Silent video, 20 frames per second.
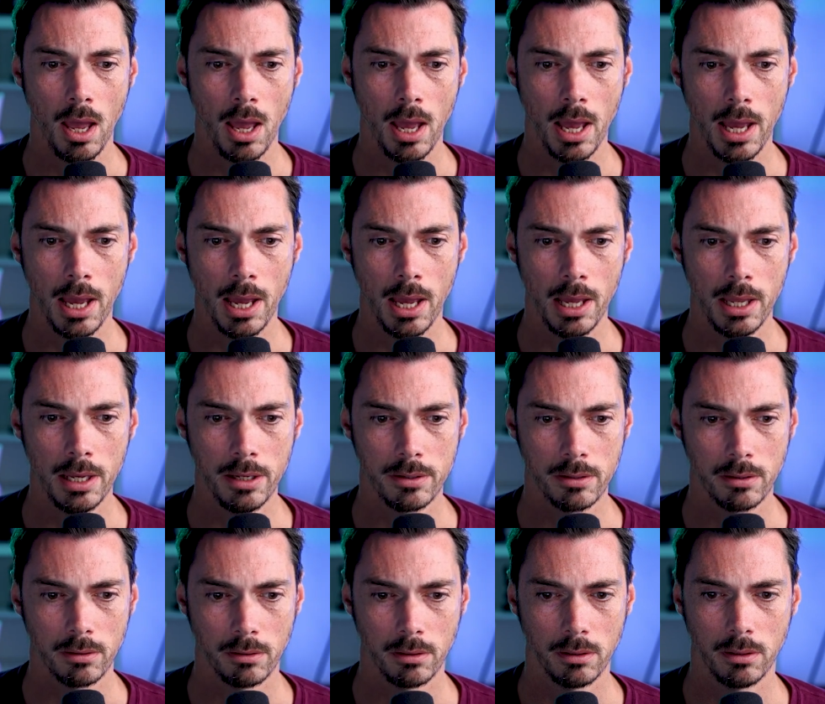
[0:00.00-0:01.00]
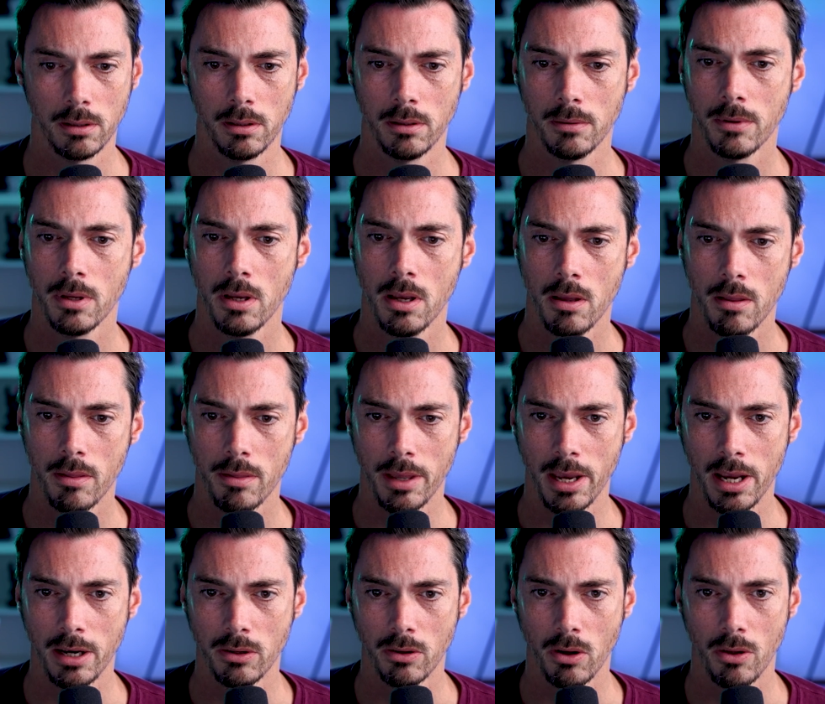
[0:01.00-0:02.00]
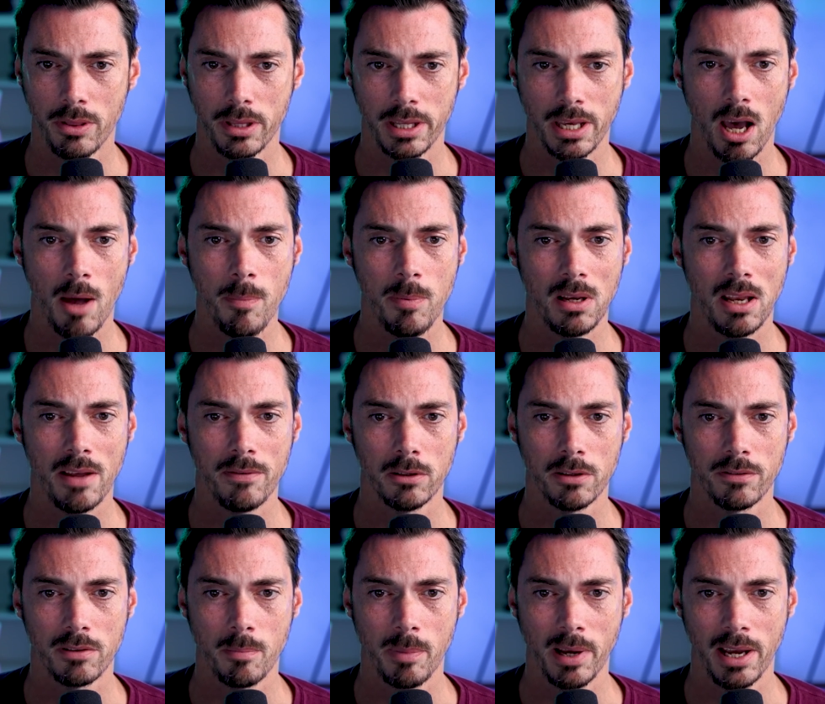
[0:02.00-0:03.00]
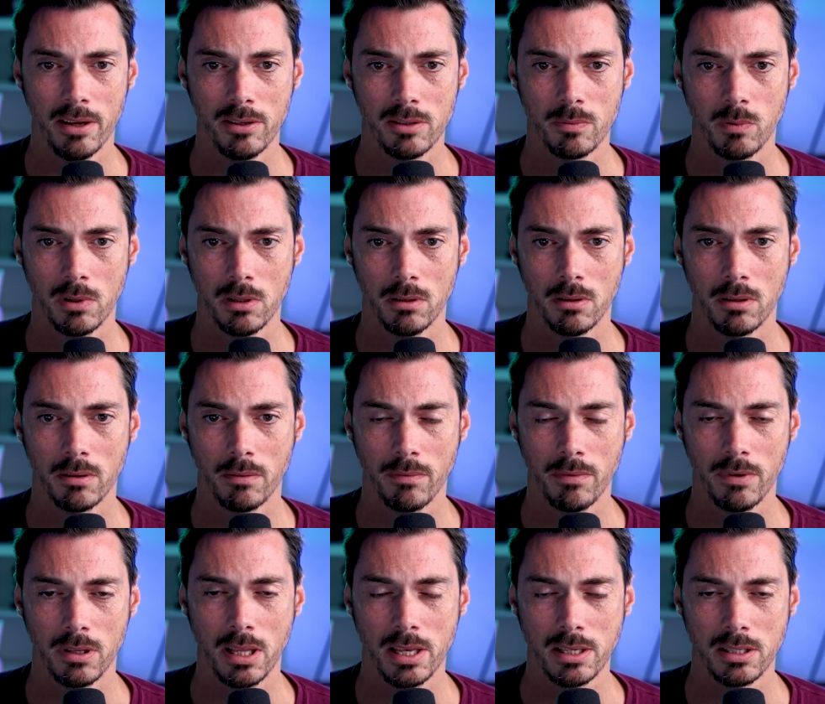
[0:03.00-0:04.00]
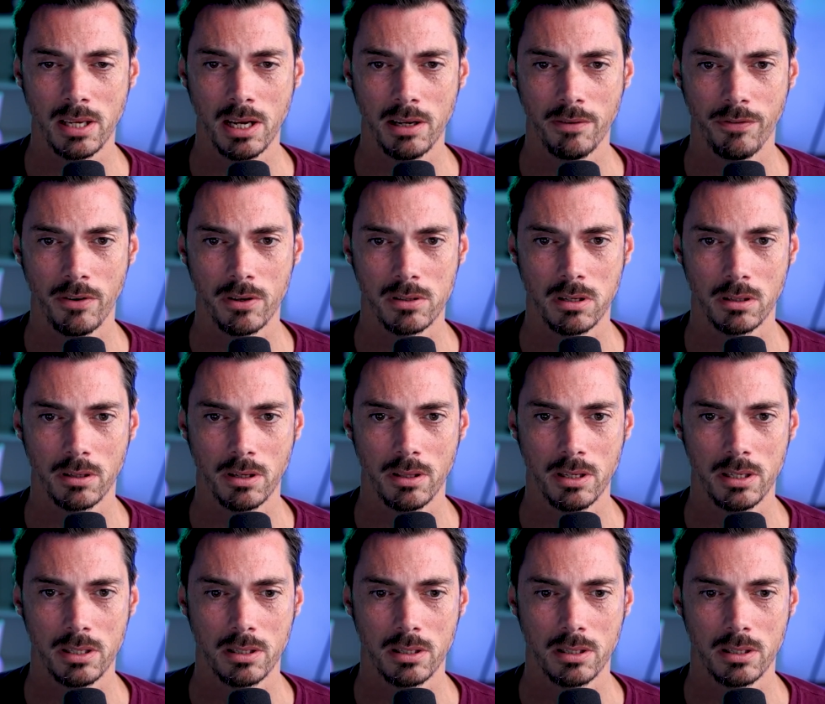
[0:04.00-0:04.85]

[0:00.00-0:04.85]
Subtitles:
And then on the upper level of the band, well, let's take a first look at